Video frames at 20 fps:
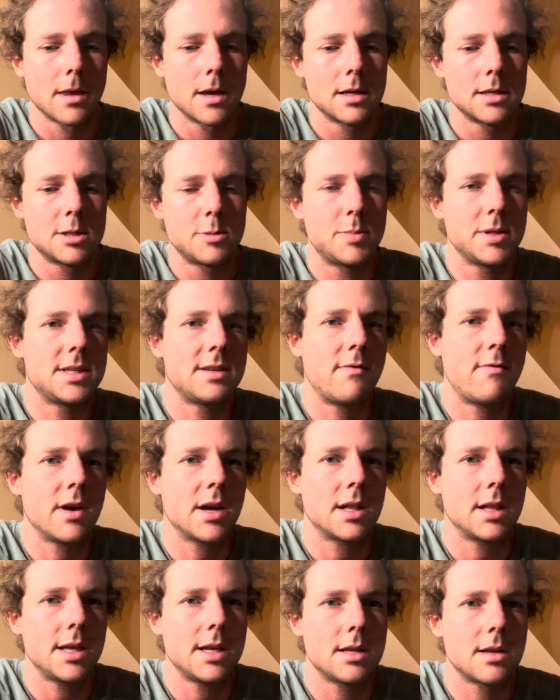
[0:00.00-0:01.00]

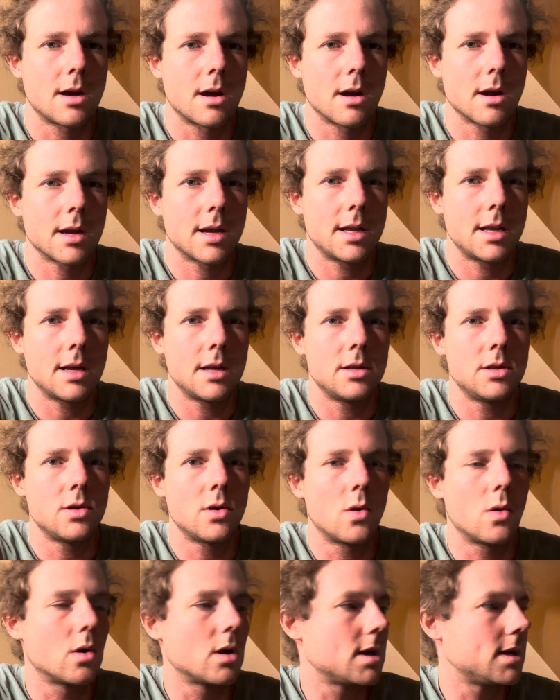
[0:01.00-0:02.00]
specifically targeted
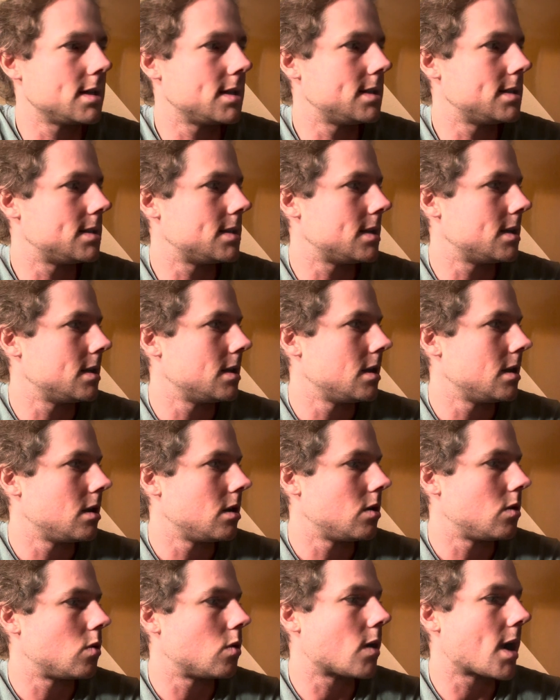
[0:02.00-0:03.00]
towards
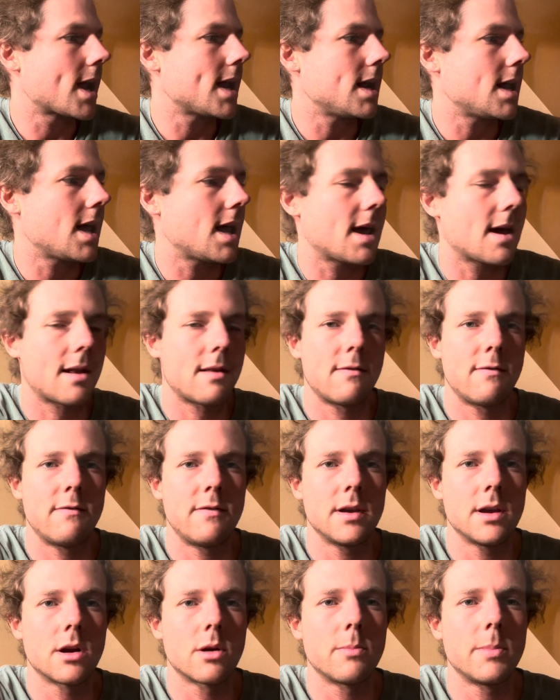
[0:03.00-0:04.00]
right hand
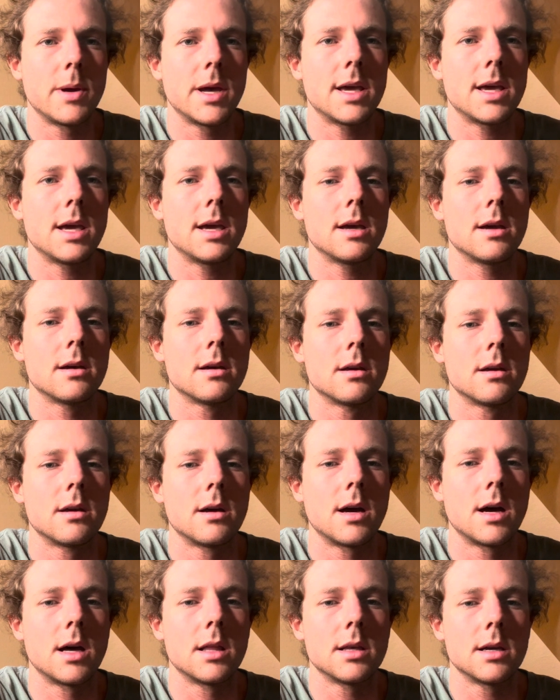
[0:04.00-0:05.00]
finger picking
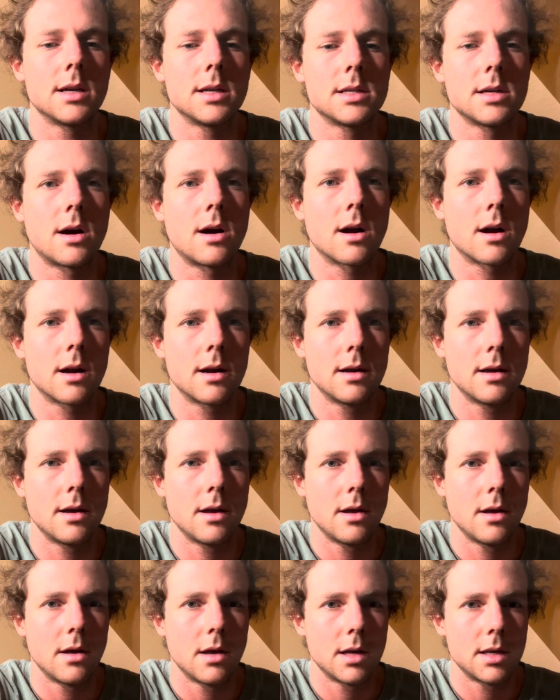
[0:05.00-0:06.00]
on the guitar.
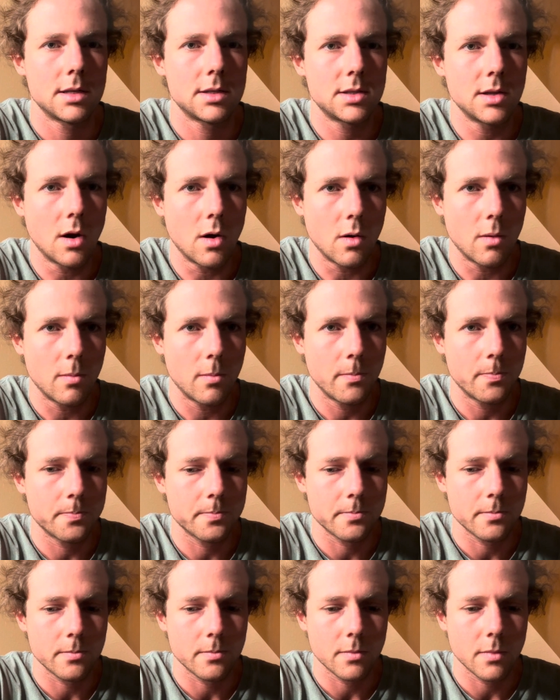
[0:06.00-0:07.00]
So,
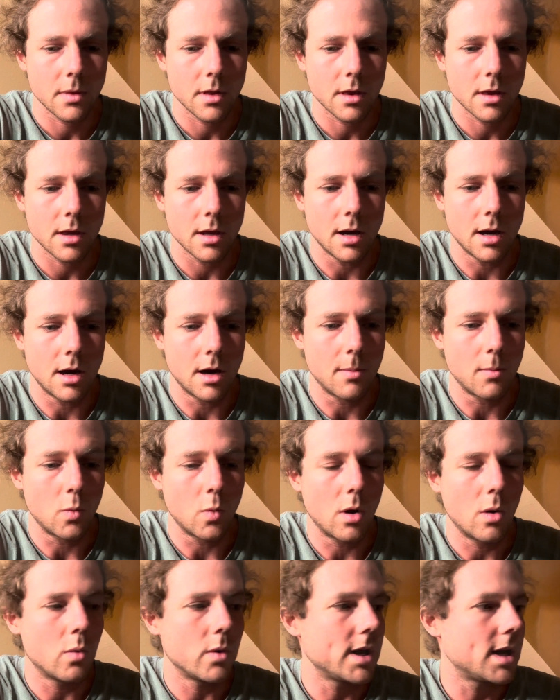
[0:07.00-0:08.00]

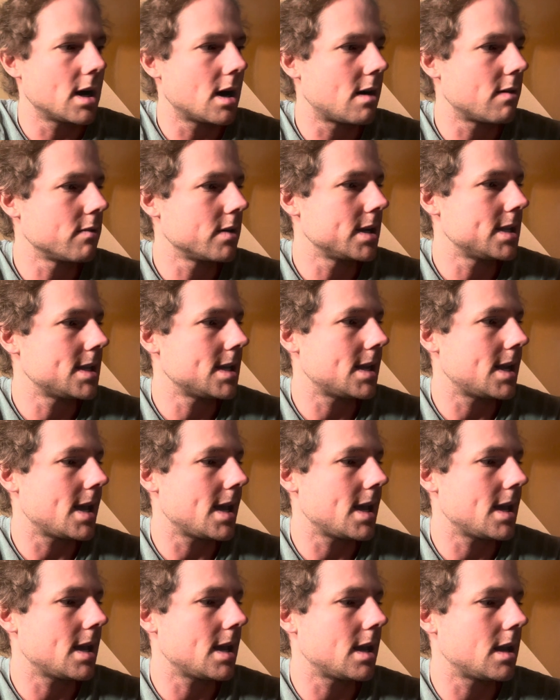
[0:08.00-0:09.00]
what we covered
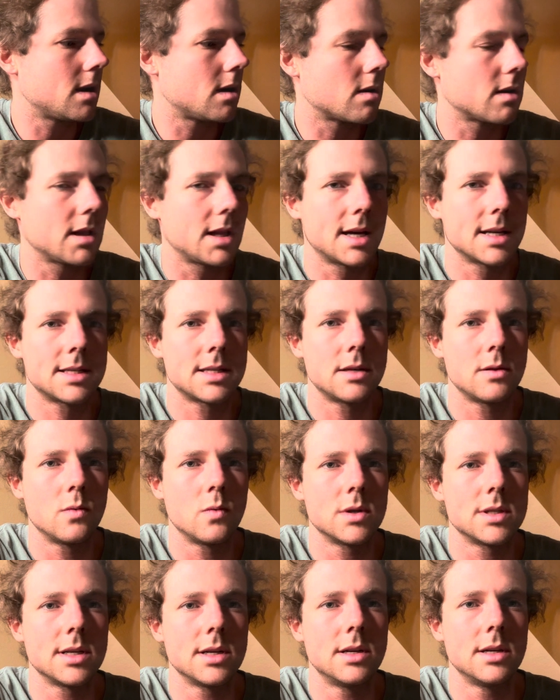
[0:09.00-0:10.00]
today in our lesson
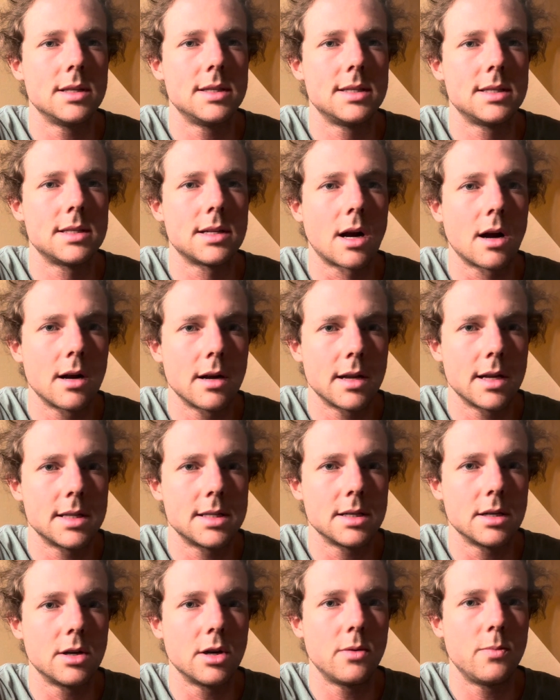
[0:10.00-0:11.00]
was a good start.
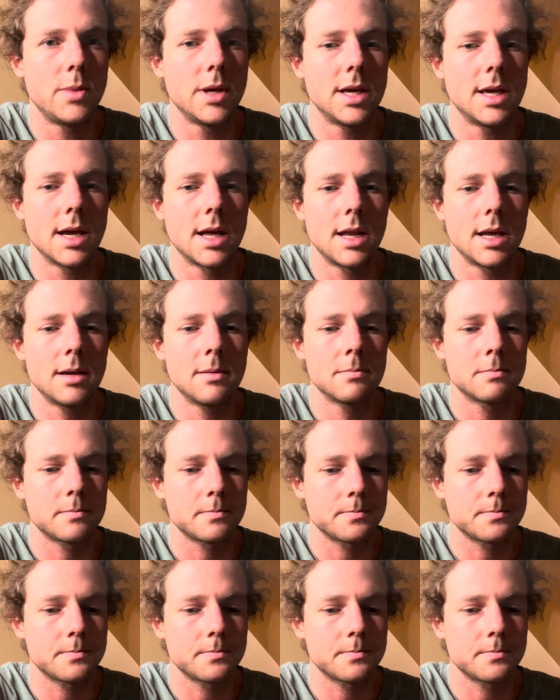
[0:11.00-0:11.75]
It's a good beginning.